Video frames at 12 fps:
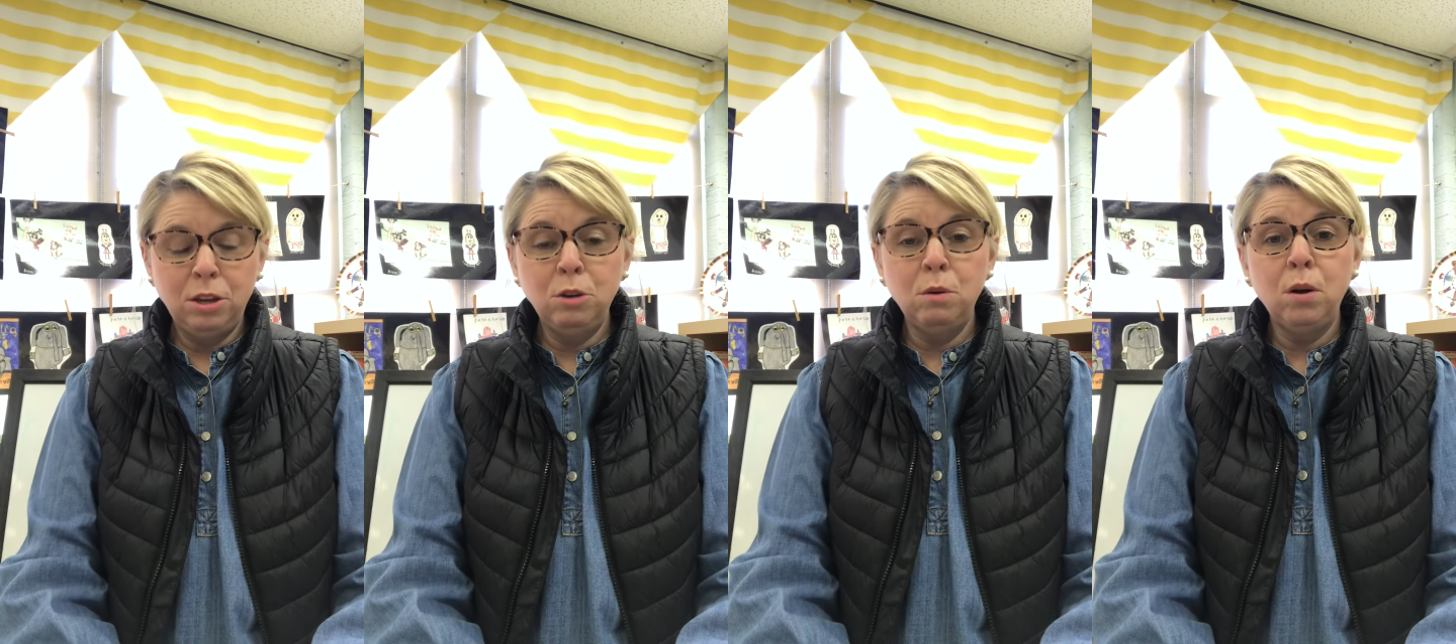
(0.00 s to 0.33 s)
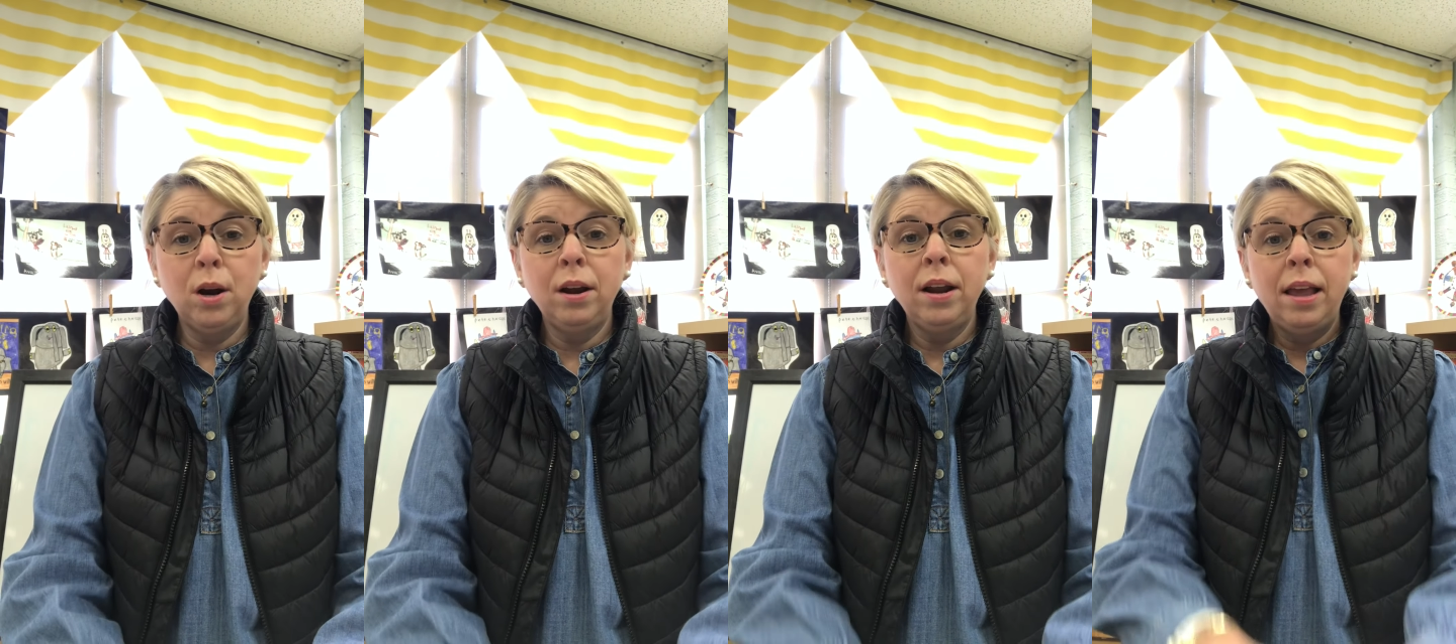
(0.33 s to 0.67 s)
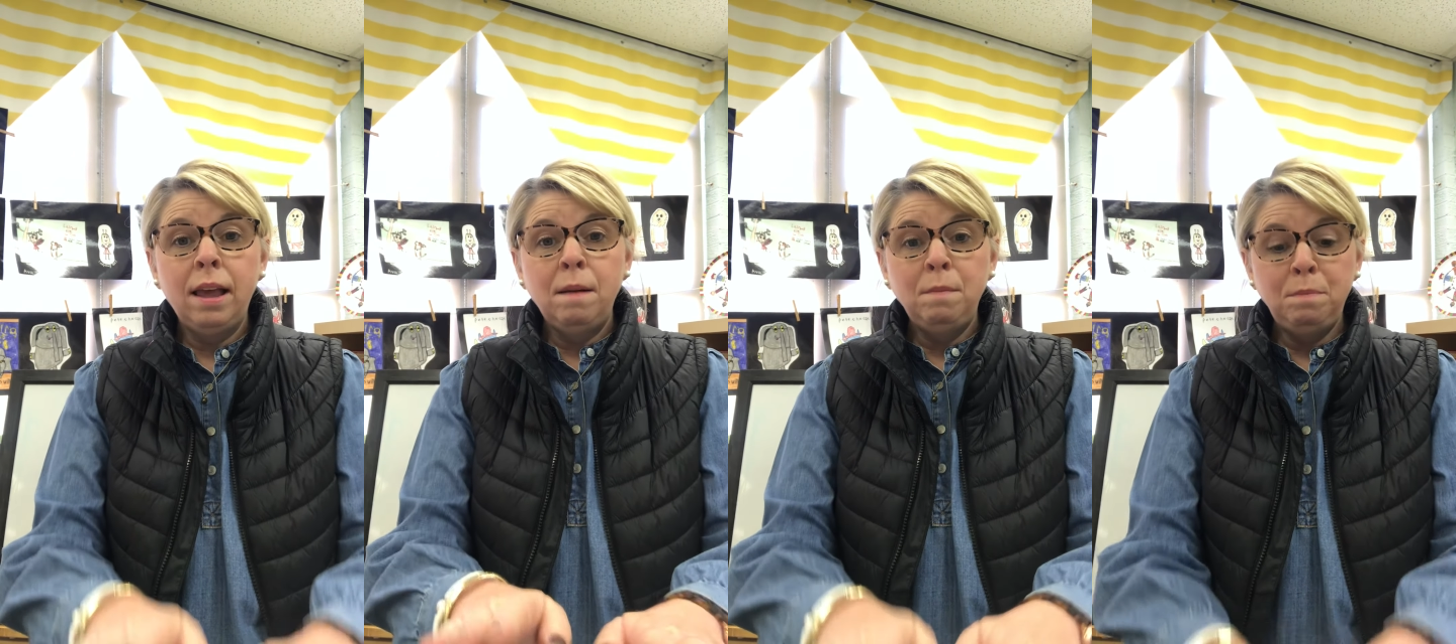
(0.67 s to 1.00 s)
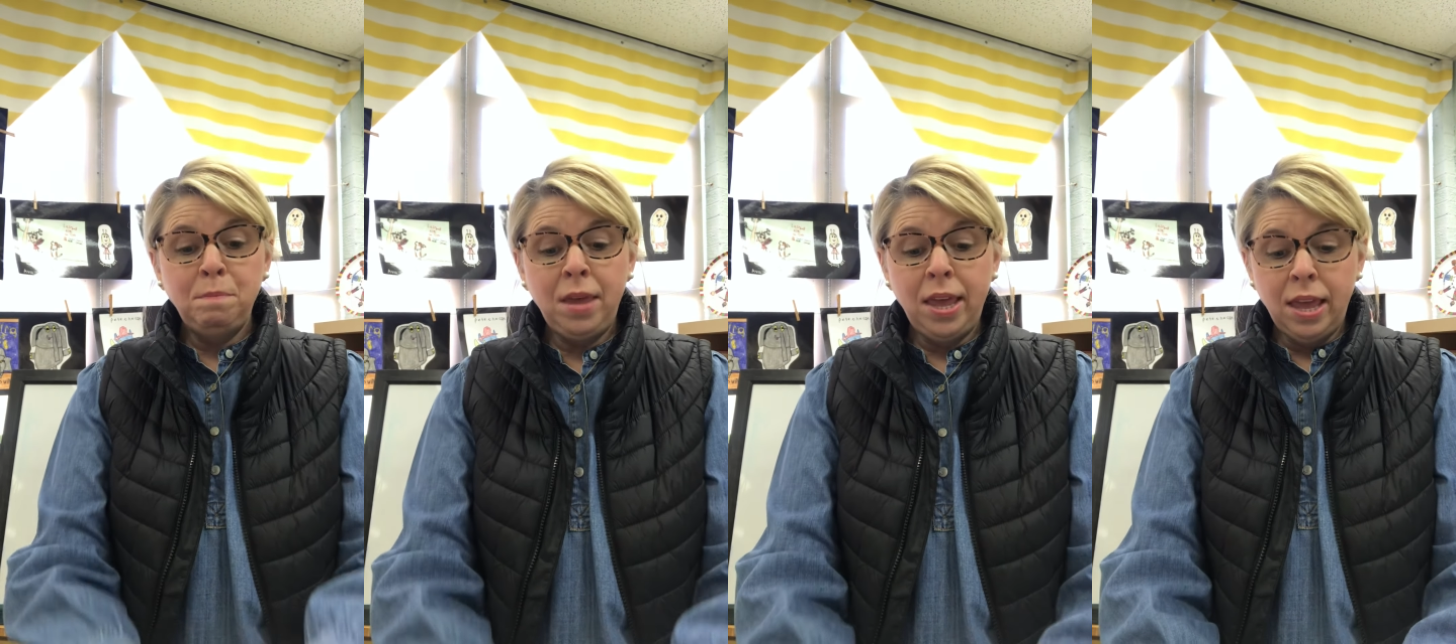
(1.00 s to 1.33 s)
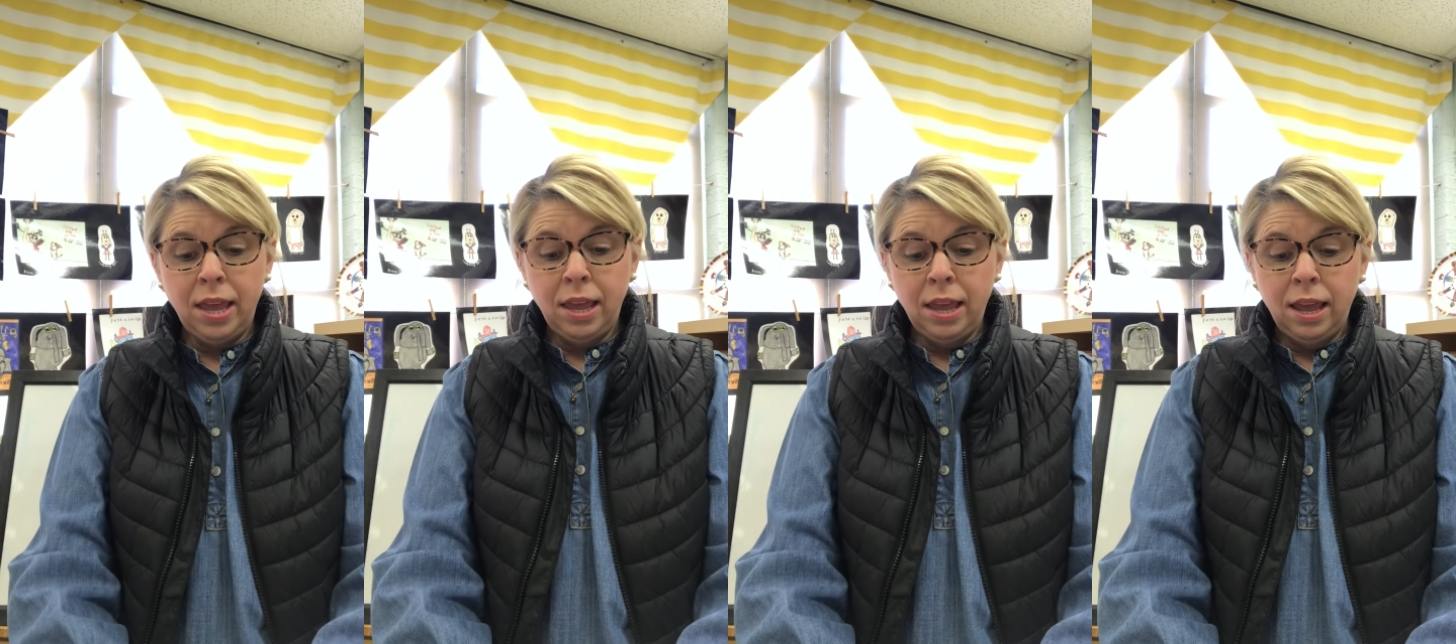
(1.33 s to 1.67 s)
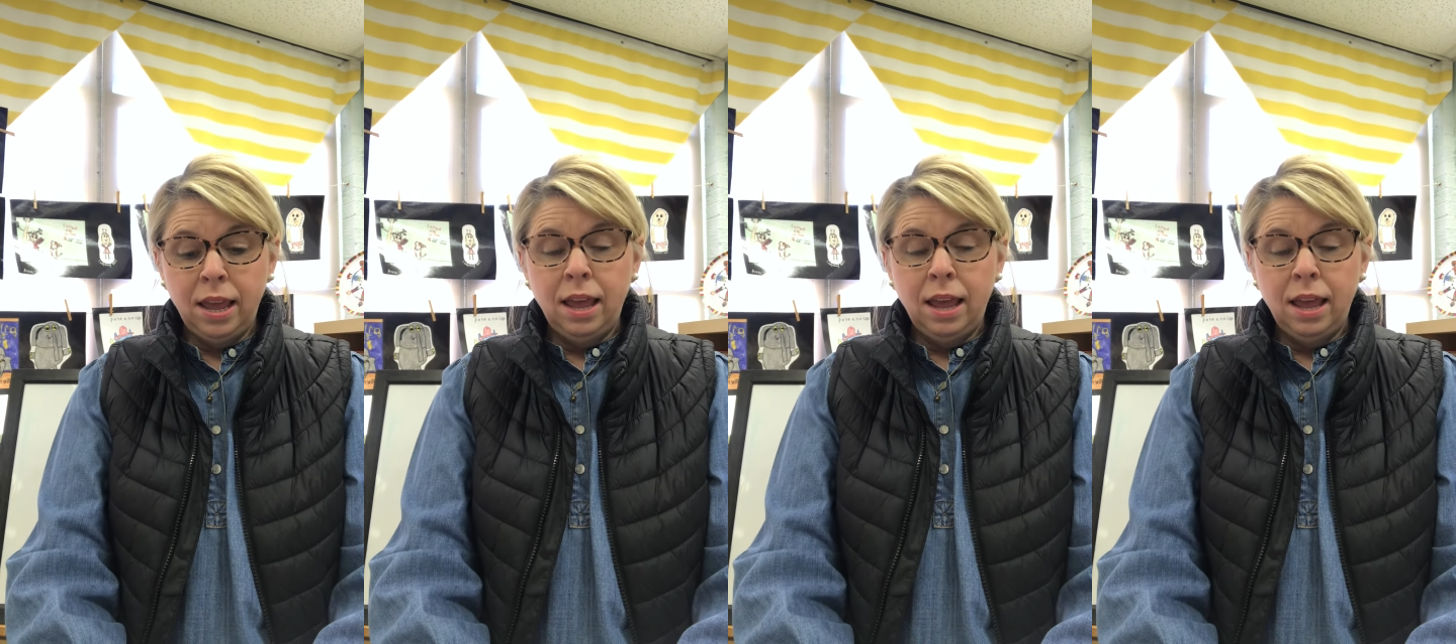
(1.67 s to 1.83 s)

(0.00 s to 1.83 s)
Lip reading: your me